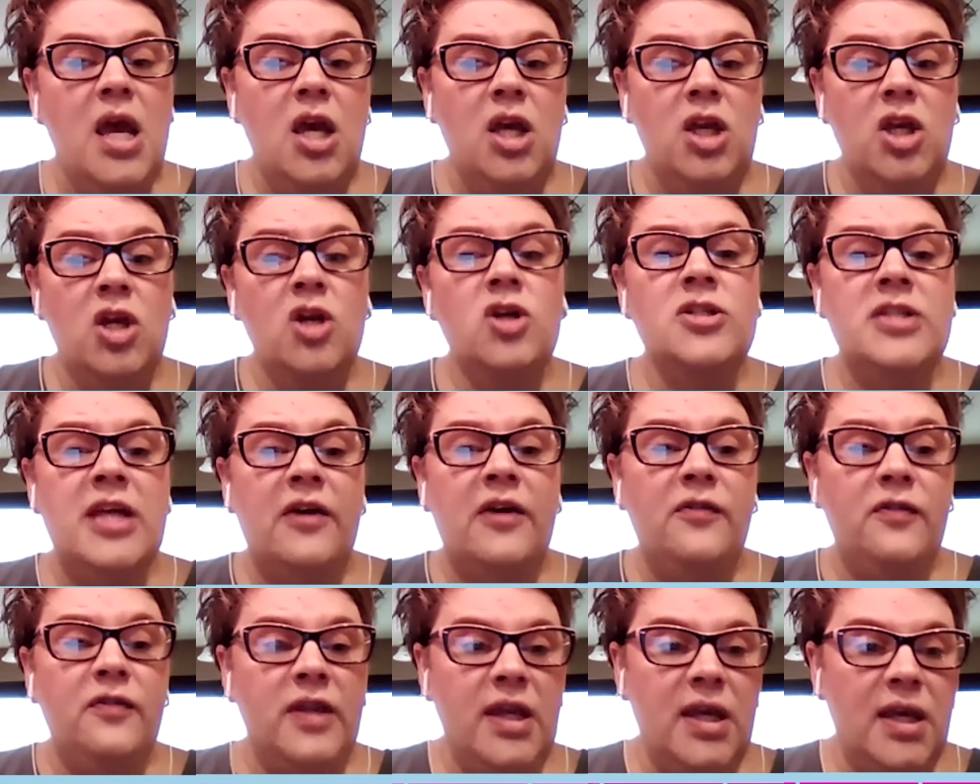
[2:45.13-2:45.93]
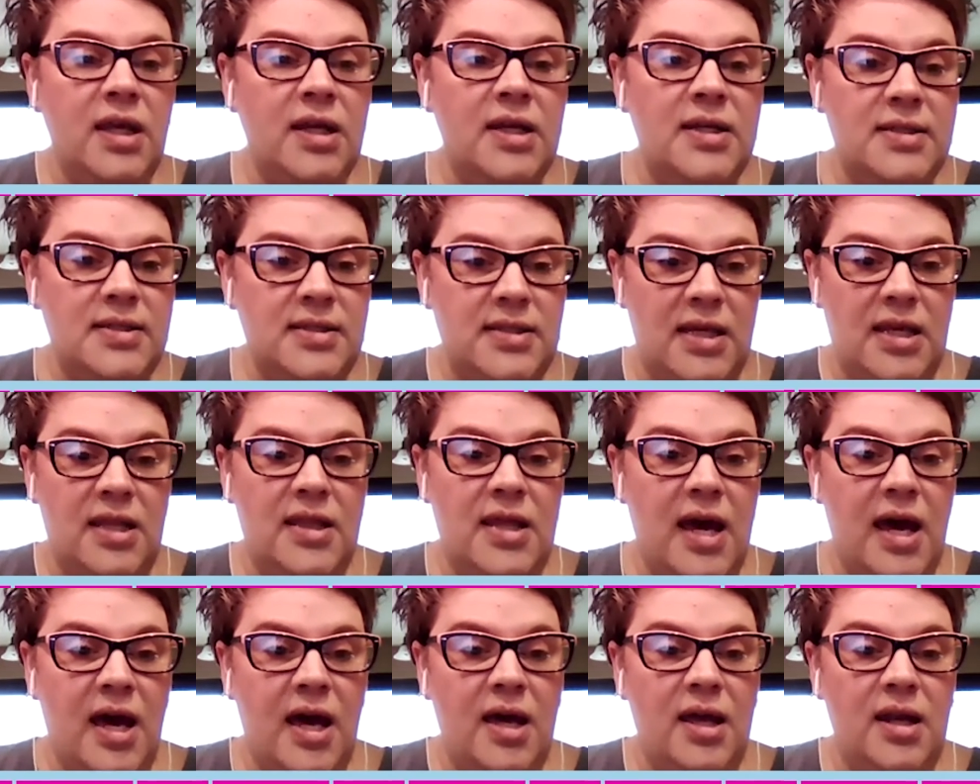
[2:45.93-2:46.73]
You're definitely going to see
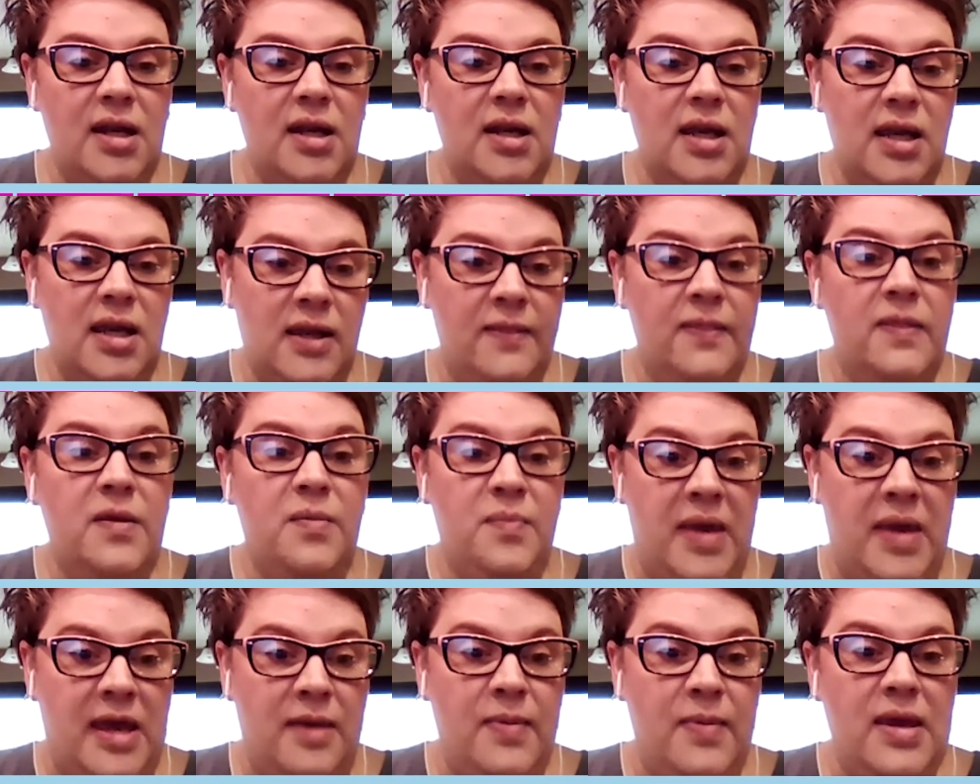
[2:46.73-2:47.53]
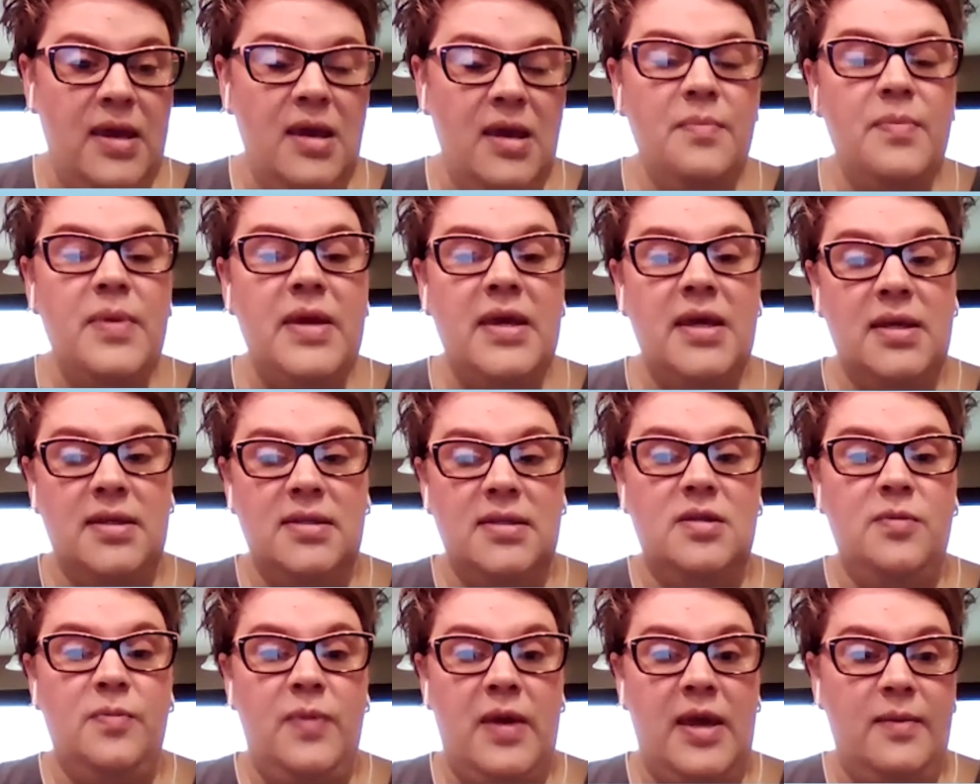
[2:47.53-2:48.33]
that in the baby, because
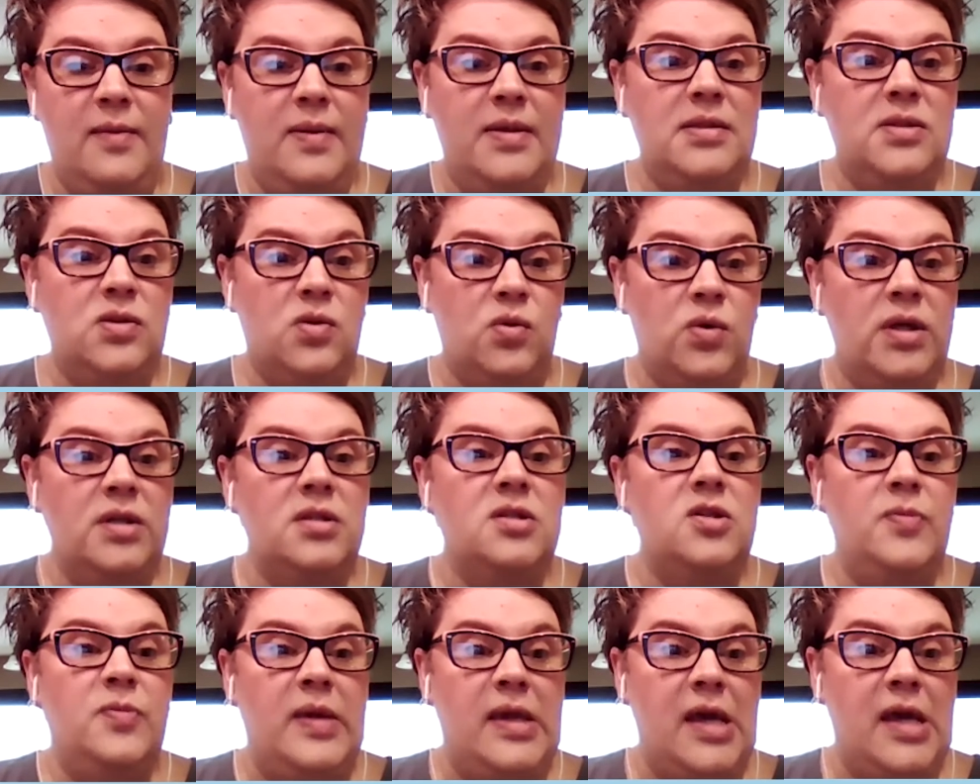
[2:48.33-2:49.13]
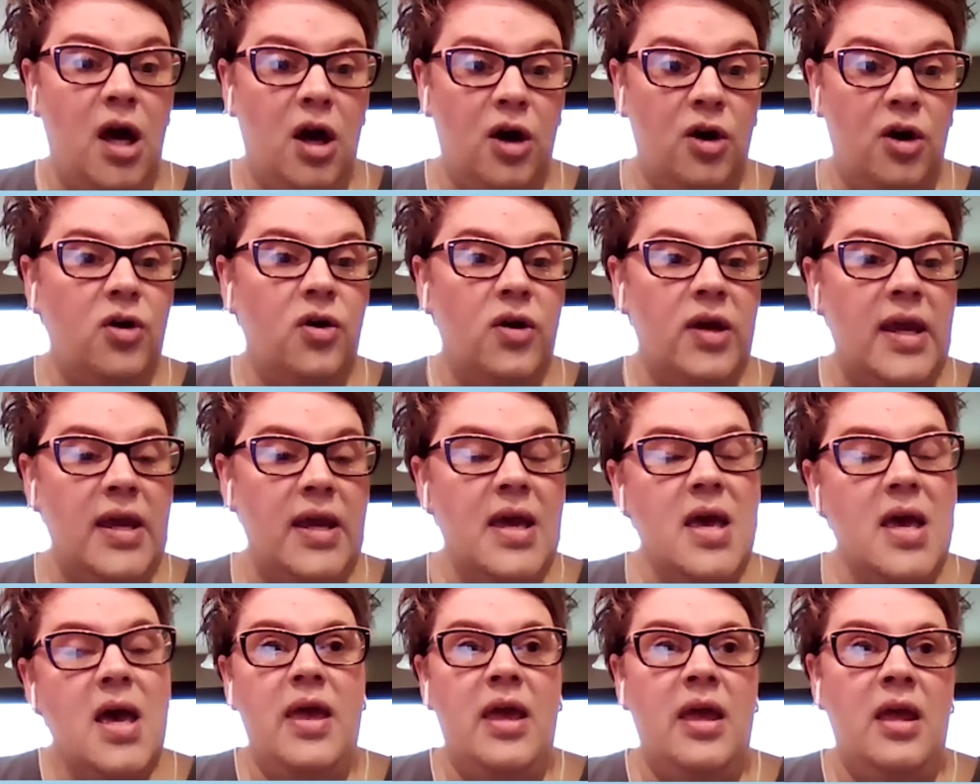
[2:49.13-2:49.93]
the baby is going to be hungry,
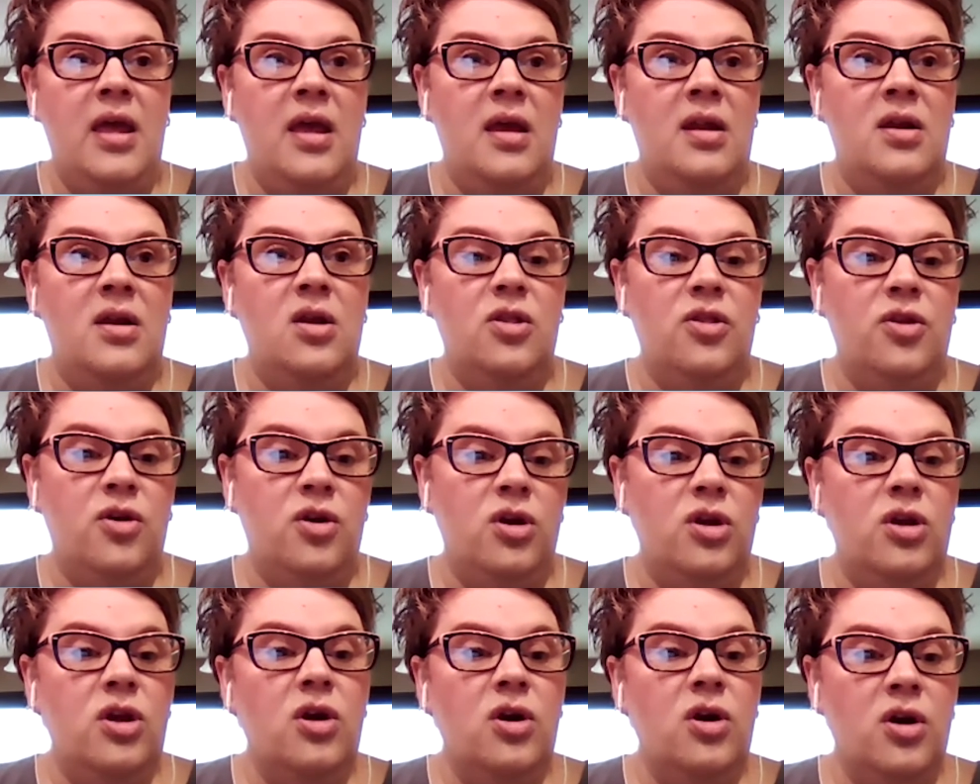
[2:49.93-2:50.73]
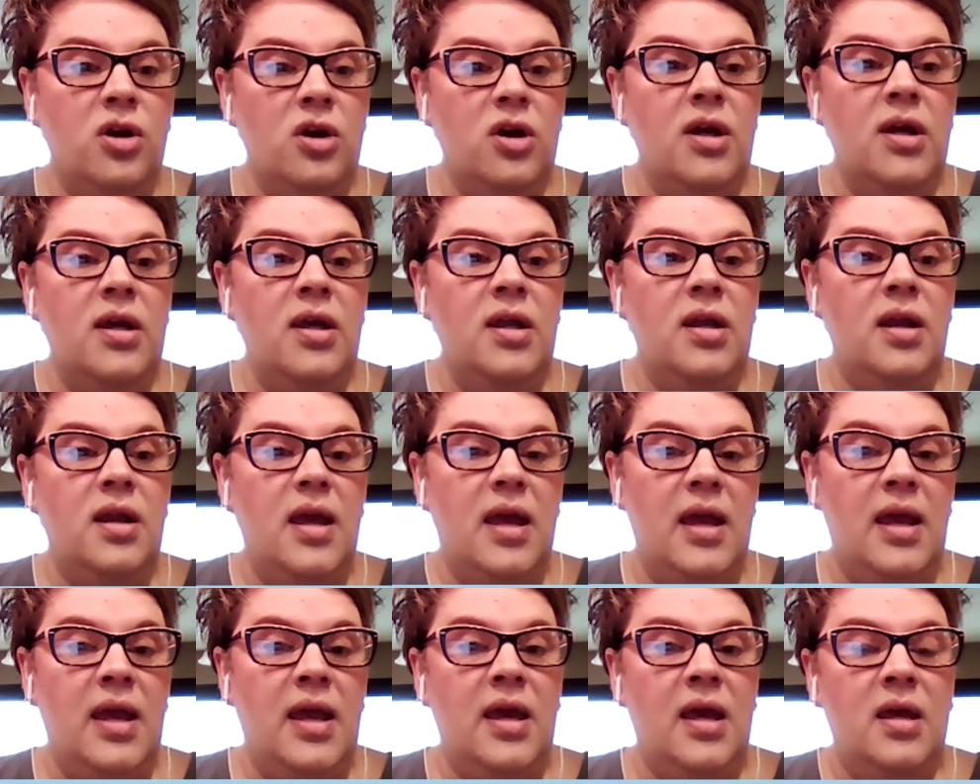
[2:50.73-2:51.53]
and their urine
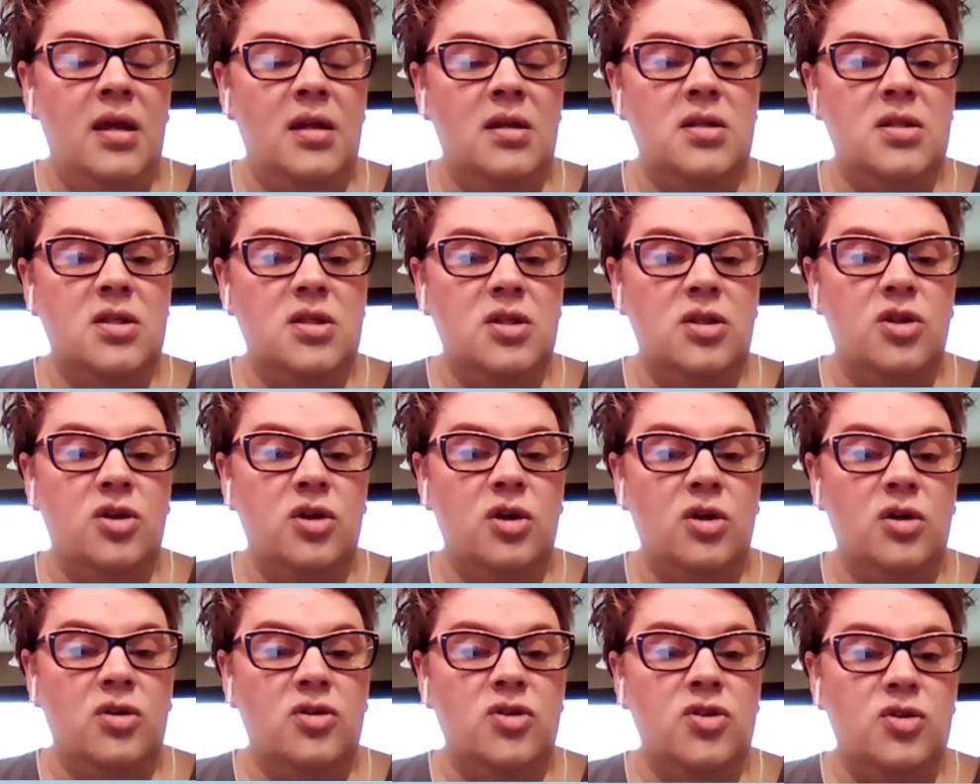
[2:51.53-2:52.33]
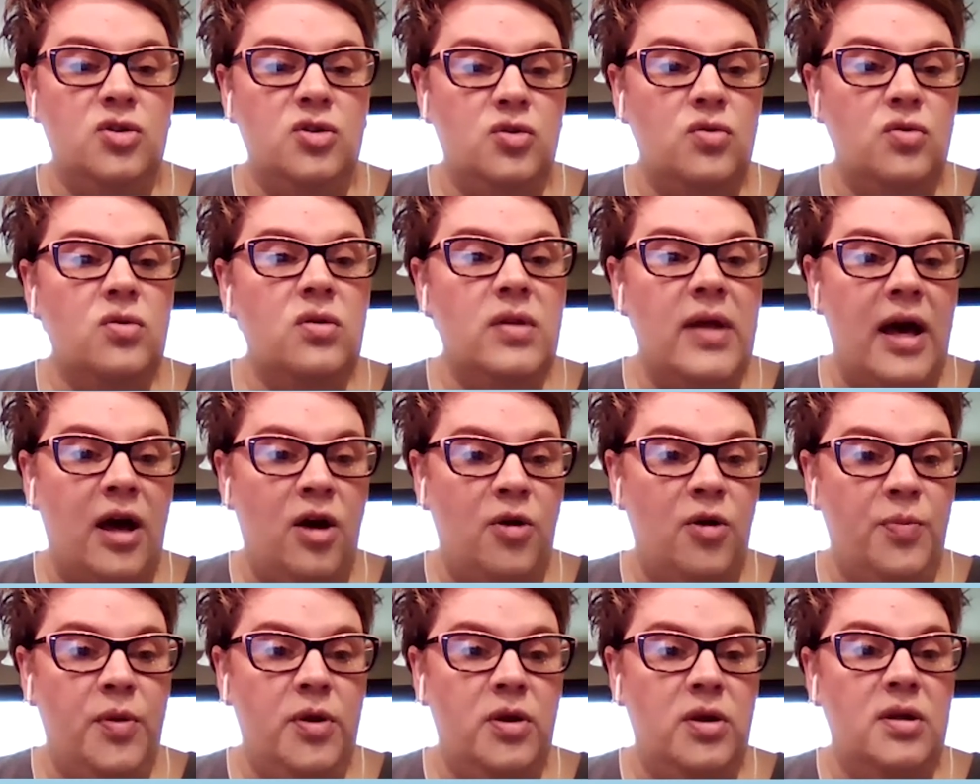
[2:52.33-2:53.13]
and their stool
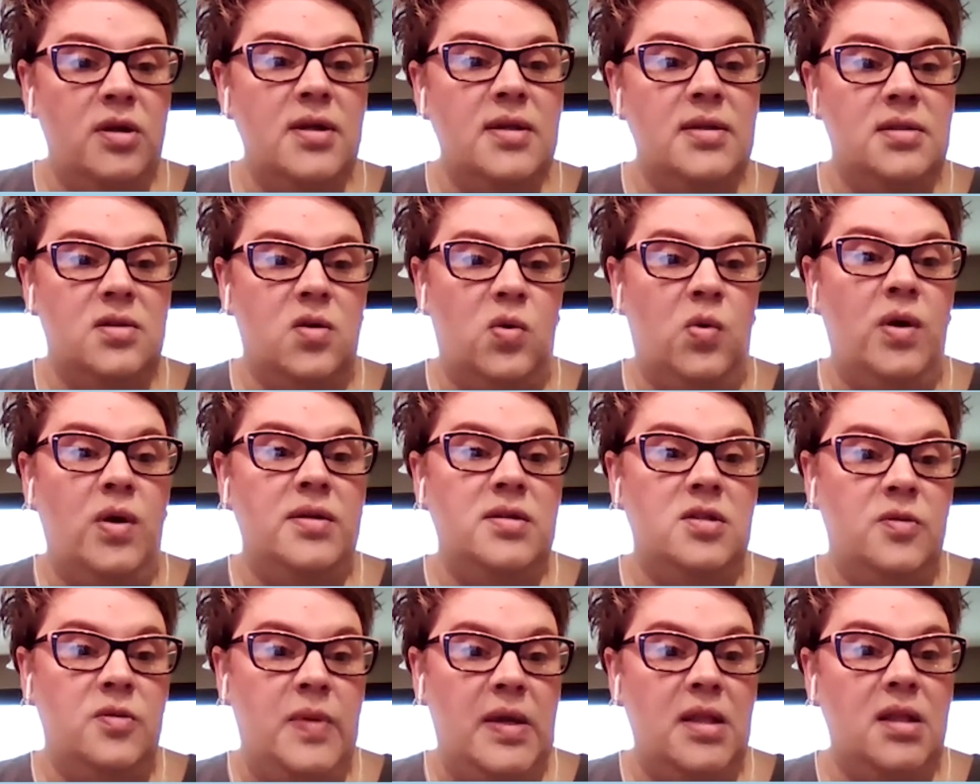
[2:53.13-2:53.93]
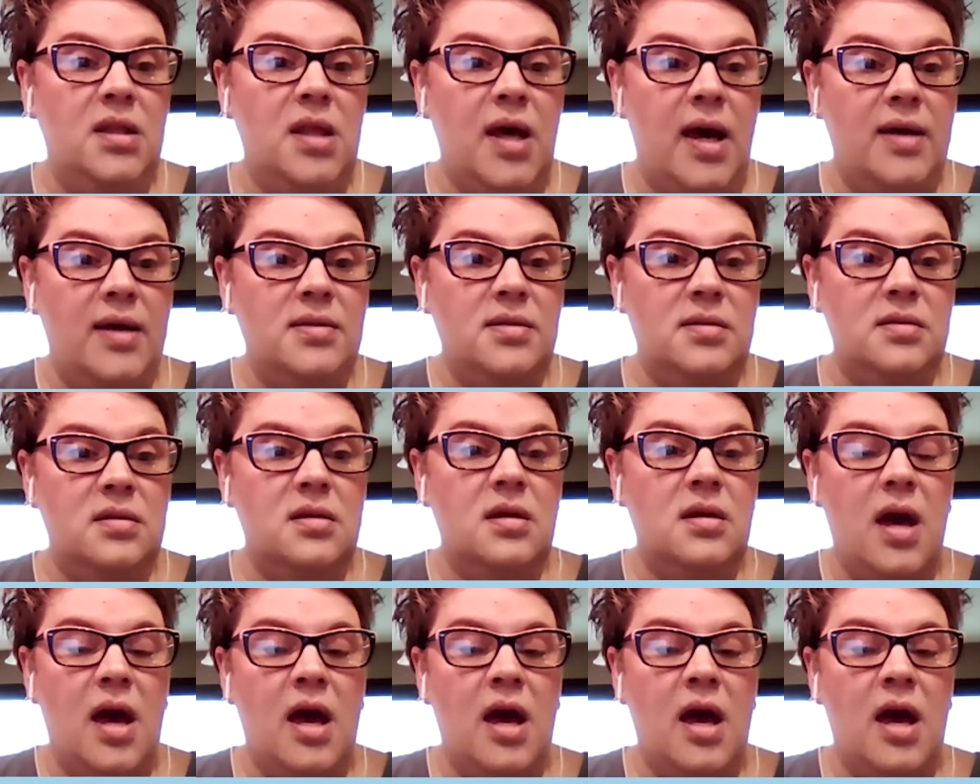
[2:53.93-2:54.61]
output is going to be less.